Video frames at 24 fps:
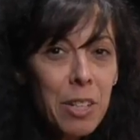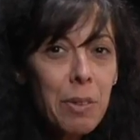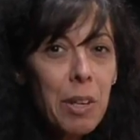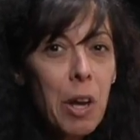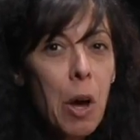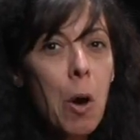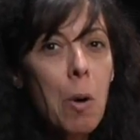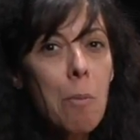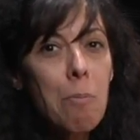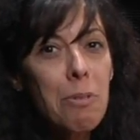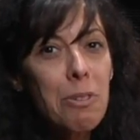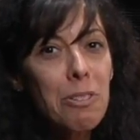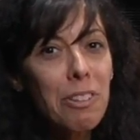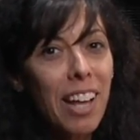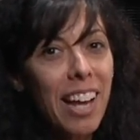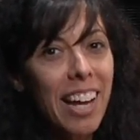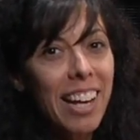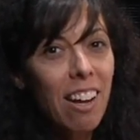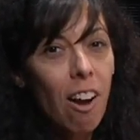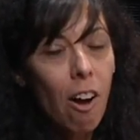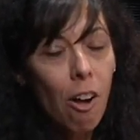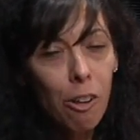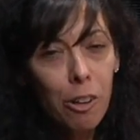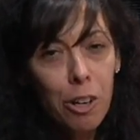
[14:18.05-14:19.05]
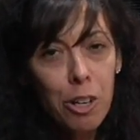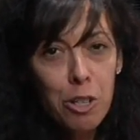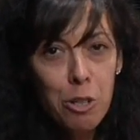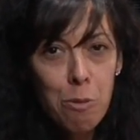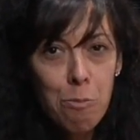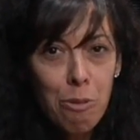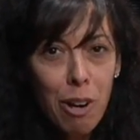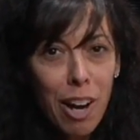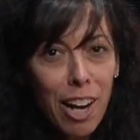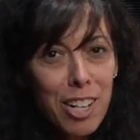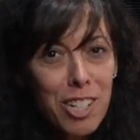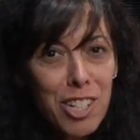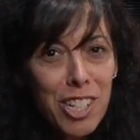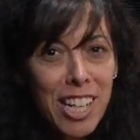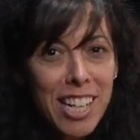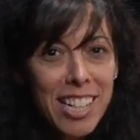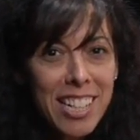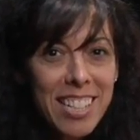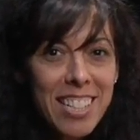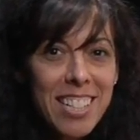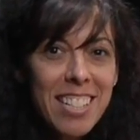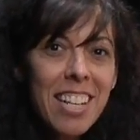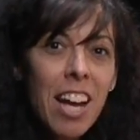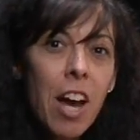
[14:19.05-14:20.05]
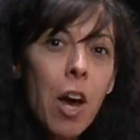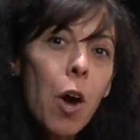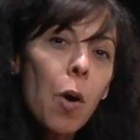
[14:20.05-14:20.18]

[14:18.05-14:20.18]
We hope you like all our new projects.